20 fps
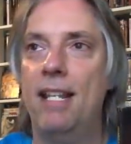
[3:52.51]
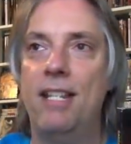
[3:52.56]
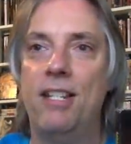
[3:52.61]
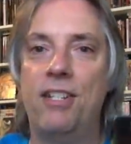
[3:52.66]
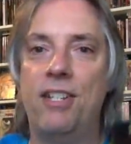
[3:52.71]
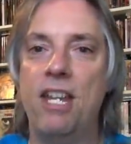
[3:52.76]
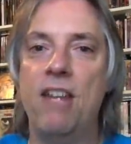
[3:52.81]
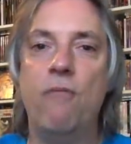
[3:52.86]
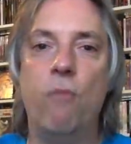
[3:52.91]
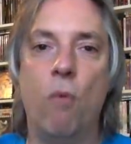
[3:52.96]

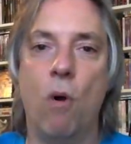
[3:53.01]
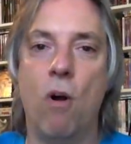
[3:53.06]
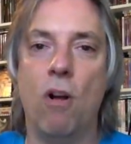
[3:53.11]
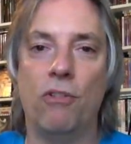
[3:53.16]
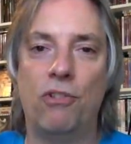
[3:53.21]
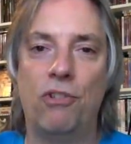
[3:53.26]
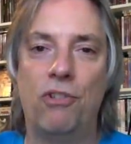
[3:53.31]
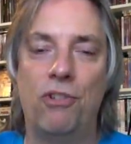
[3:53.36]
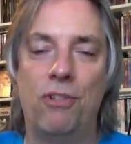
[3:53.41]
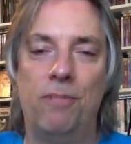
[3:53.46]
Steve
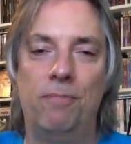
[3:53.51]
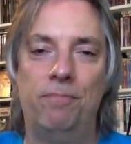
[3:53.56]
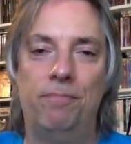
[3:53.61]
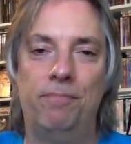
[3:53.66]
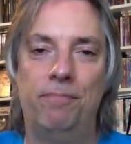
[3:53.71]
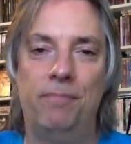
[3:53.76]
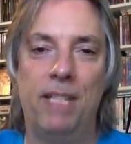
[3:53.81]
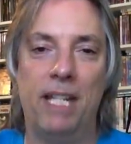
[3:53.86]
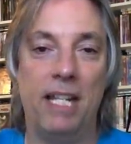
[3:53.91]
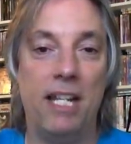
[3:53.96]
Walsh
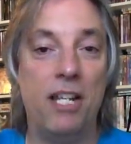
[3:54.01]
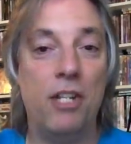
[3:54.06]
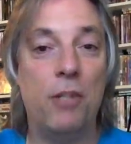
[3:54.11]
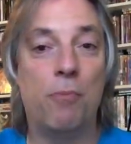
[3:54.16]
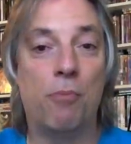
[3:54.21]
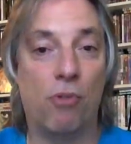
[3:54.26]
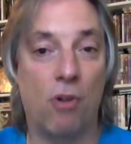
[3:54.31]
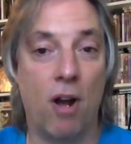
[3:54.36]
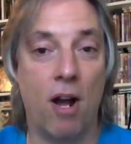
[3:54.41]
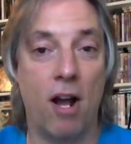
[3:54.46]
in his
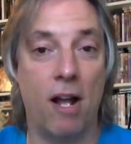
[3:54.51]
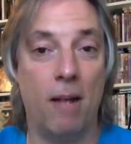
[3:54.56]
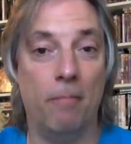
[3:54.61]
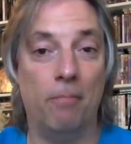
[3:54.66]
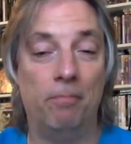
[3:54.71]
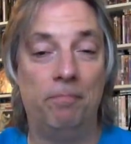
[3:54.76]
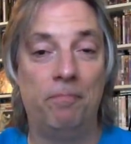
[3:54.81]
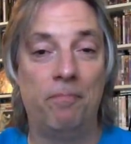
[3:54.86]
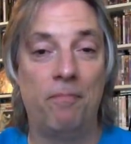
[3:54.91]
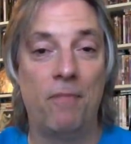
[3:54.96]
prime,
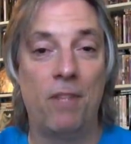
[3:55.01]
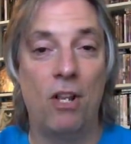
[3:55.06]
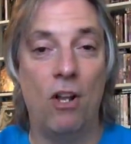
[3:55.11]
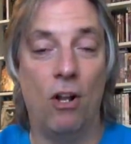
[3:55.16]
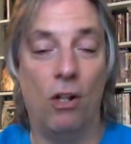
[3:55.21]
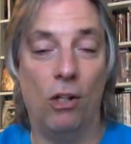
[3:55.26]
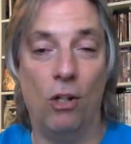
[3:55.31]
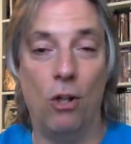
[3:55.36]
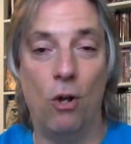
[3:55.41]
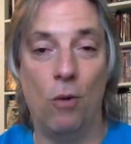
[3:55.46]

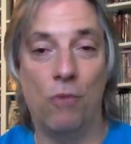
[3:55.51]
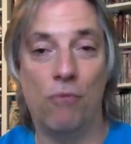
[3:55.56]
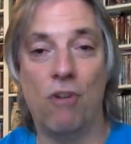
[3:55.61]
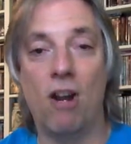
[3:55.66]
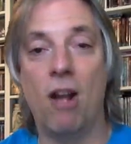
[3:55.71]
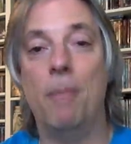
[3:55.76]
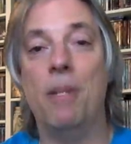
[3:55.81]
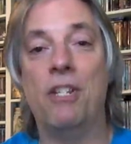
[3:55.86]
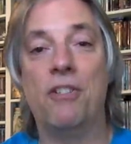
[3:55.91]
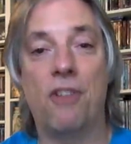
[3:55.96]
along with
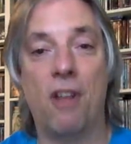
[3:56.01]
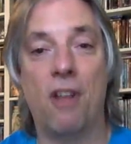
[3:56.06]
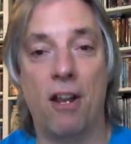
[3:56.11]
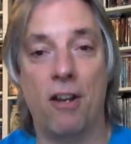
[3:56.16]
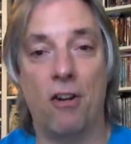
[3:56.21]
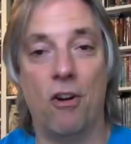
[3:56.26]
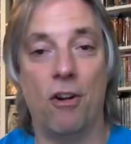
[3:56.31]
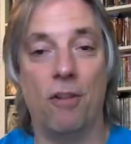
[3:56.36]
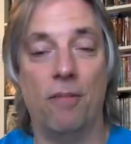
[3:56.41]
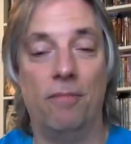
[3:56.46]
Robbie
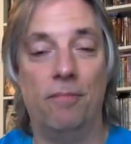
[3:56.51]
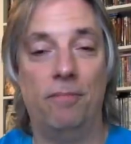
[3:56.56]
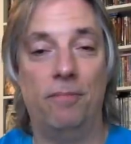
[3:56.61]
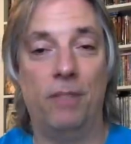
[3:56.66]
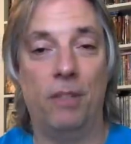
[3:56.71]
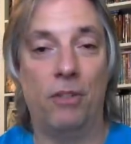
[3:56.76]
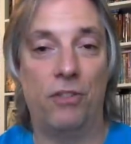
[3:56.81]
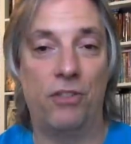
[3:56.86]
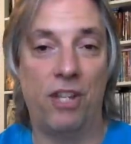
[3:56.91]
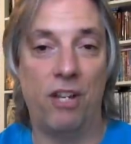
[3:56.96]
Steinhardt.
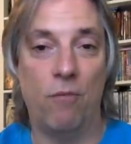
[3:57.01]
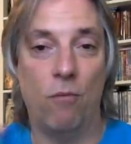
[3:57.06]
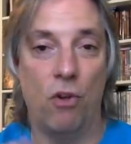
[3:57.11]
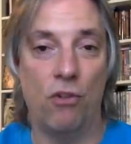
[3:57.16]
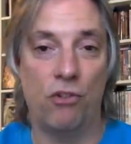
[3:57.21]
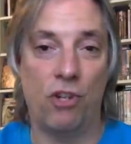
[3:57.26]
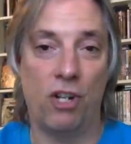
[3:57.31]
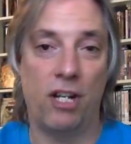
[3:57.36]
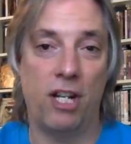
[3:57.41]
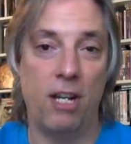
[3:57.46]
You know, Steve
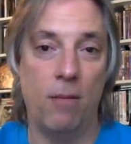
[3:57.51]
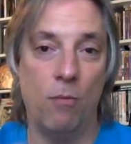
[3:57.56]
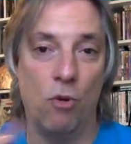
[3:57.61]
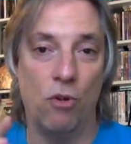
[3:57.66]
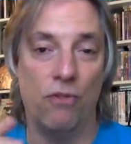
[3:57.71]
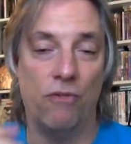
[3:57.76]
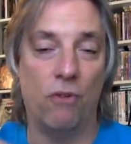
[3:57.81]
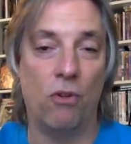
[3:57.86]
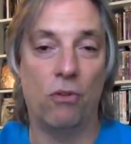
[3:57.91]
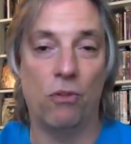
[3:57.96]
Walsh on
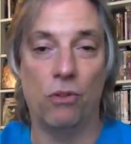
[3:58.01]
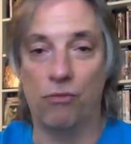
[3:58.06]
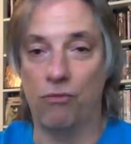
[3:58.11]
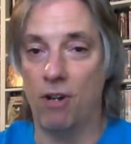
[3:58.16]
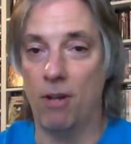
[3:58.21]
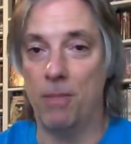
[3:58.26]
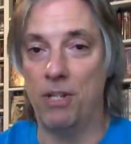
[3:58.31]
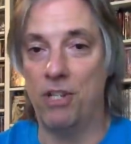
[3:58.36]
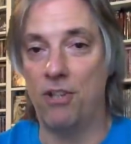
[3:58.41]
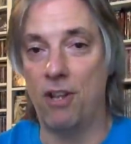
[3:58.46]
keyboards, vocals,
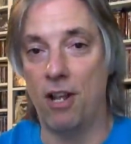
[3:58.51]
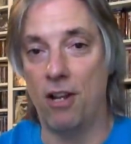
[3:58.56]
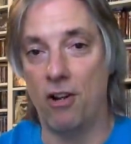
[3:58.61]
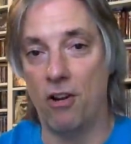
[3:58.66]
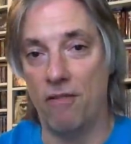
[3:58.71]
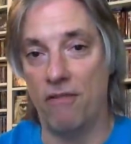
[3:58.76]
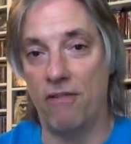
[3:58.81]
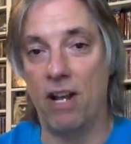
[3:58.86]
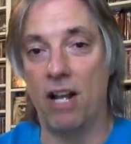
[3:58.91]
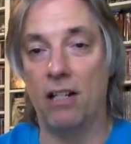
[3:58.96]
Robbie
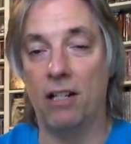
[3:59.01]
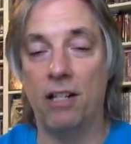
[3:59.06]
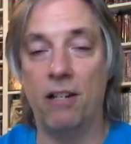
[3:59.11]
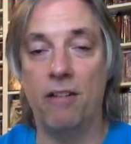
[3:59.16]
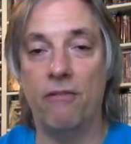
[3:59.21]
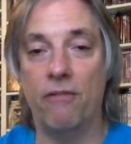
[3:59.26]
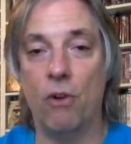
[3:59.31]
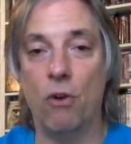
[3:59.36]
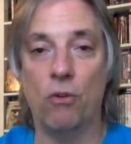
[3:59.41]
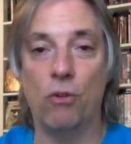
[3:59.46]
Steinhardt violin
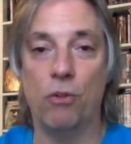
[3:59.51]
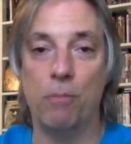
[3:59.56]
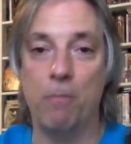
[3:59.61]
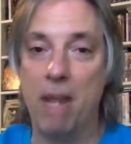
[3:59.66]
and vocals.